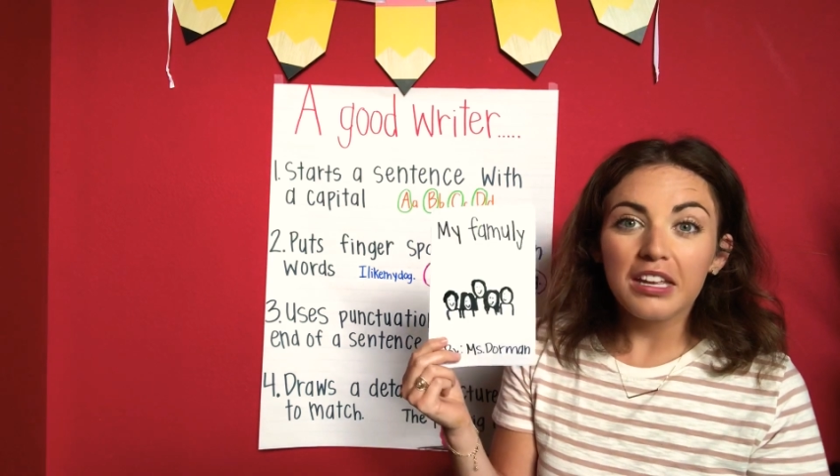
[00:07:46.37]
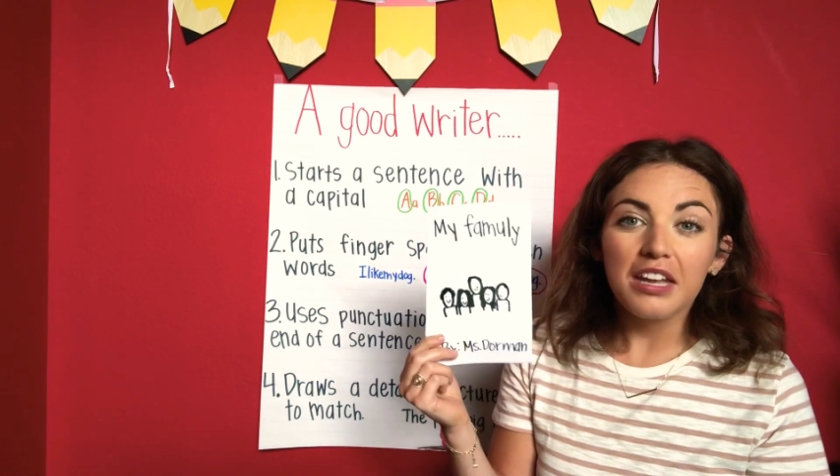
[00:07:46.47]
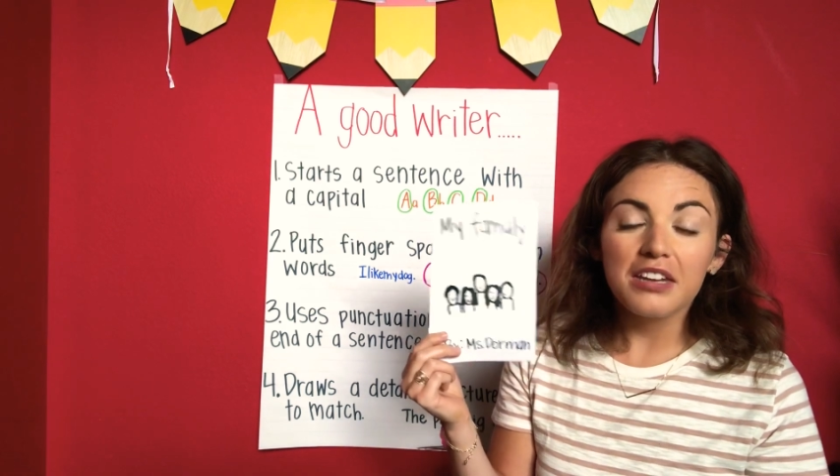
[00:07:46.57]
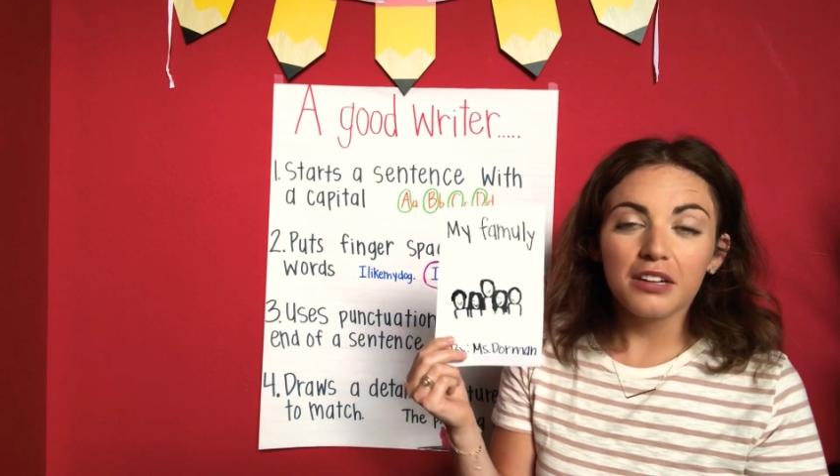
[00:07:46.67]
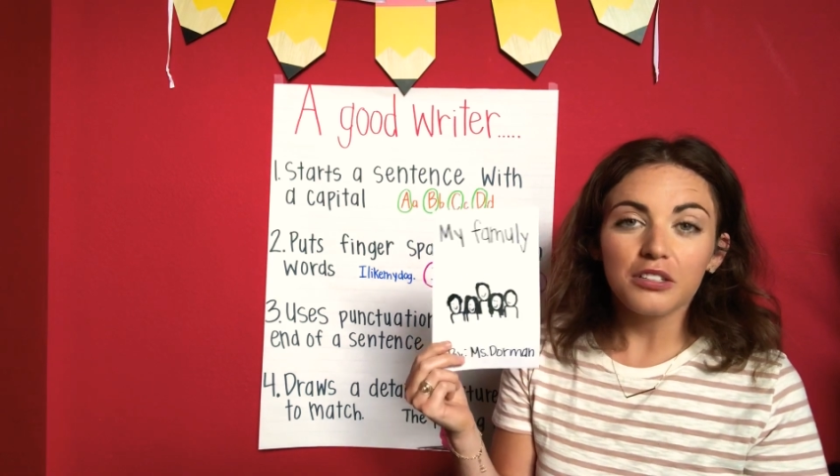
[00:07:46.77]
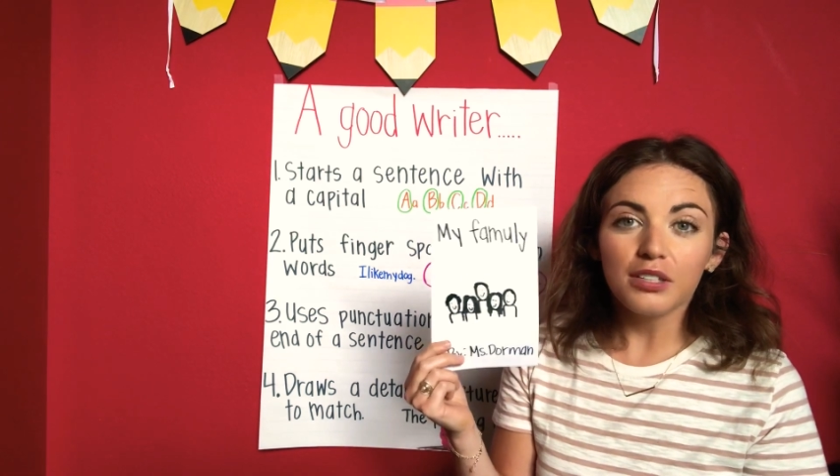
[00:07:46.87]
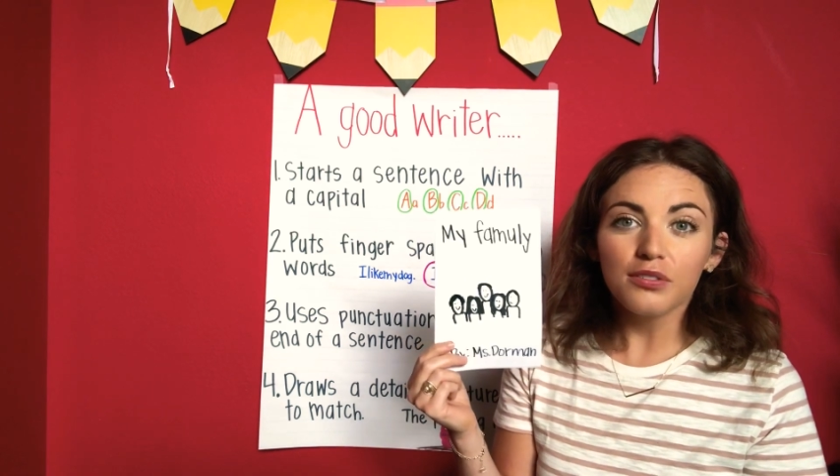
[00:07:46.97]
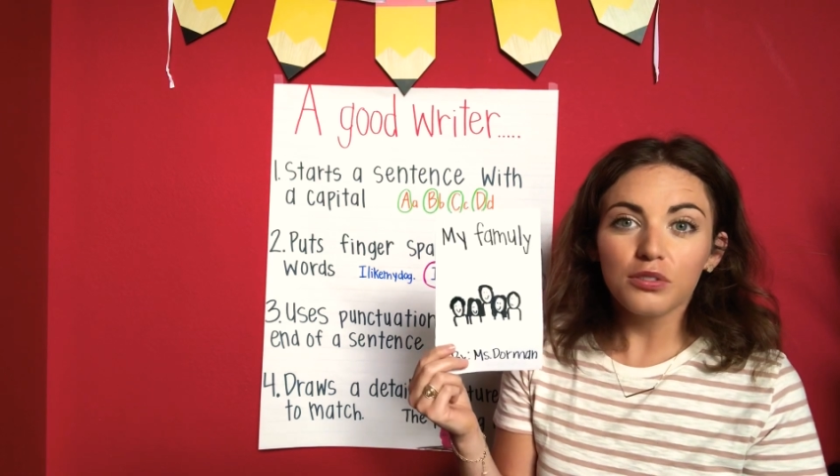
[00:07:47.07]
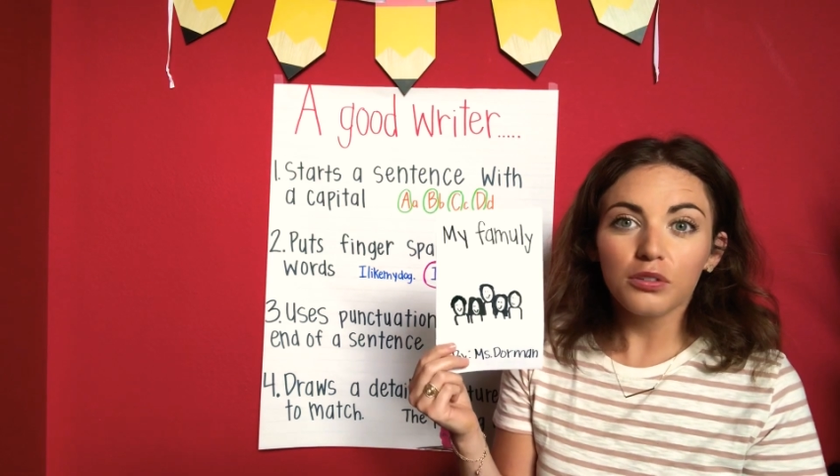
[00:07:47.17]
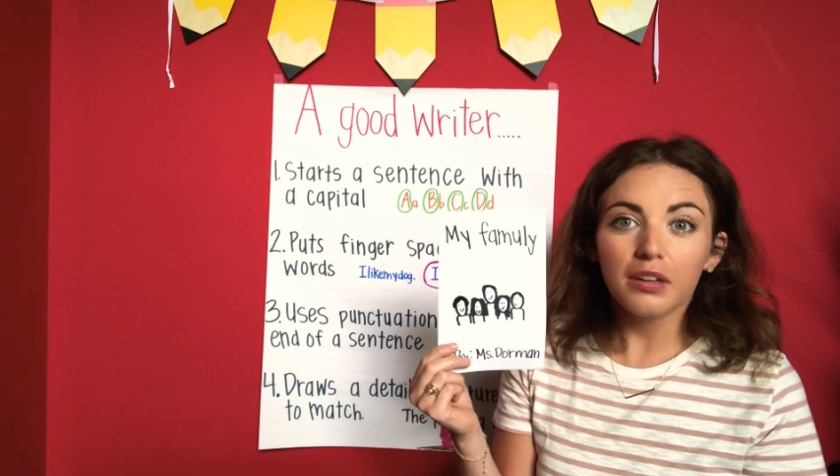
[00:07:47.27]
a narrative
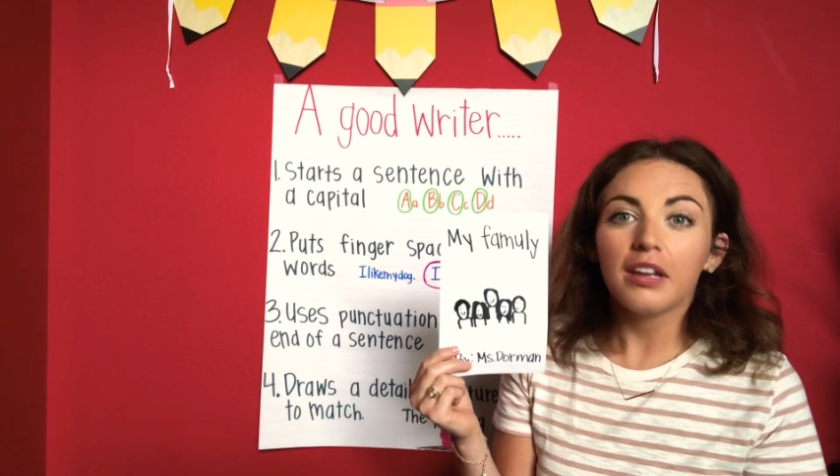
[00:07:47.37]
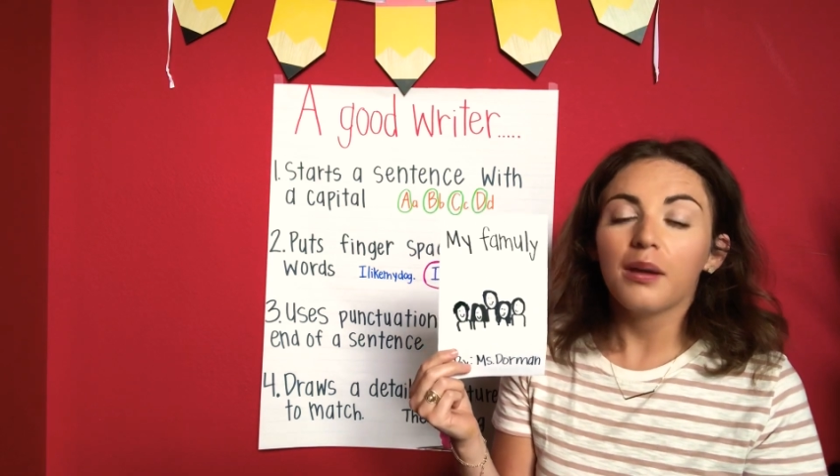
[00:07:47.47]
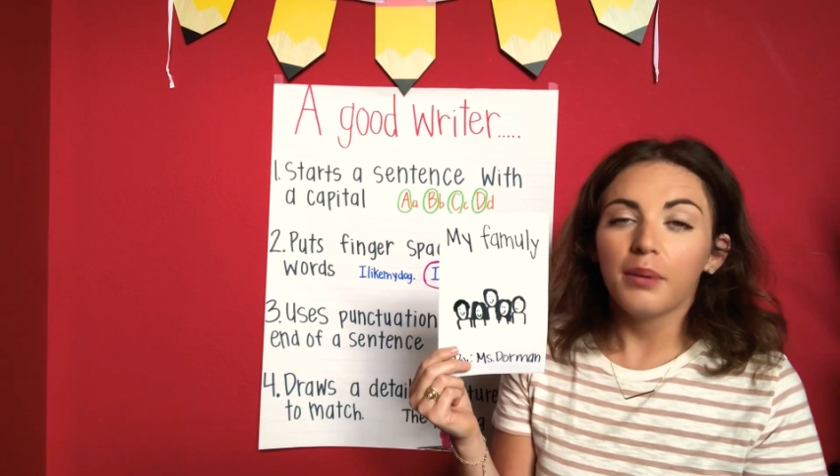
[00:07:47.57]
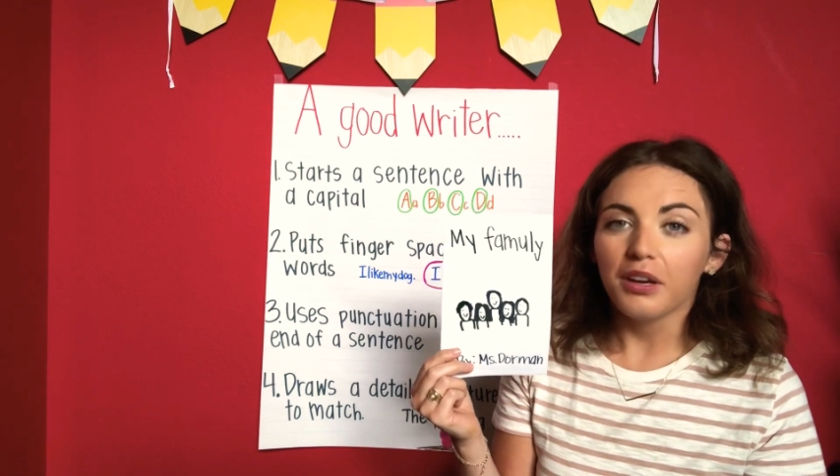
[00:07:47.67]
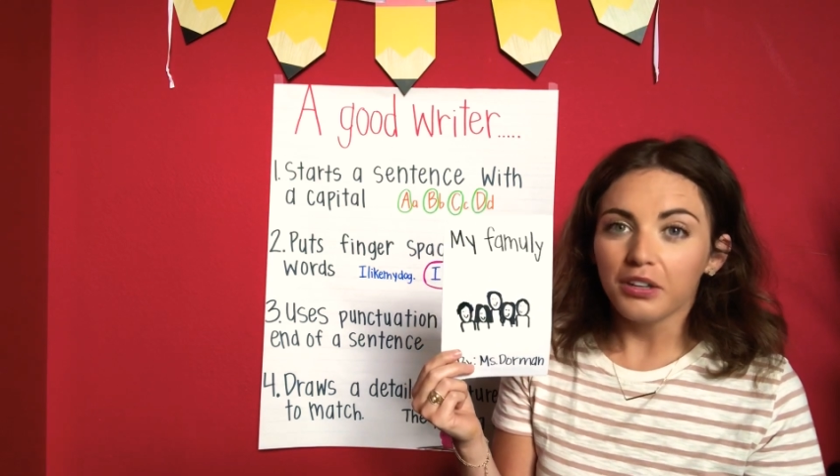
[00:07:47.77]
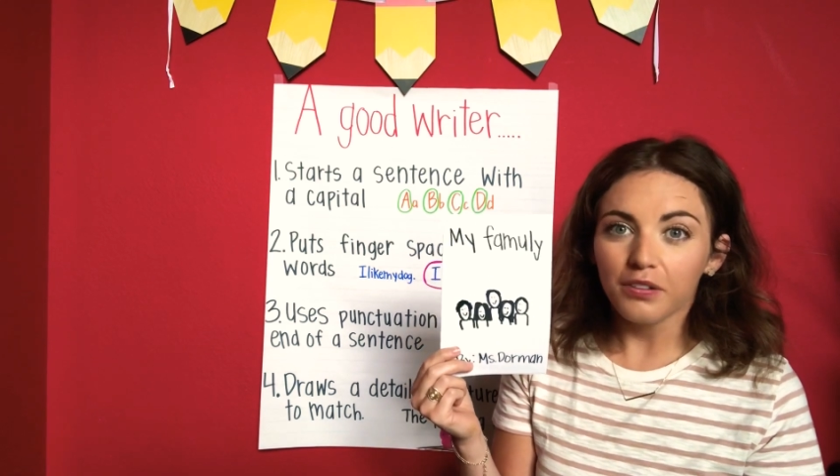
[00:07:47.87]
story about your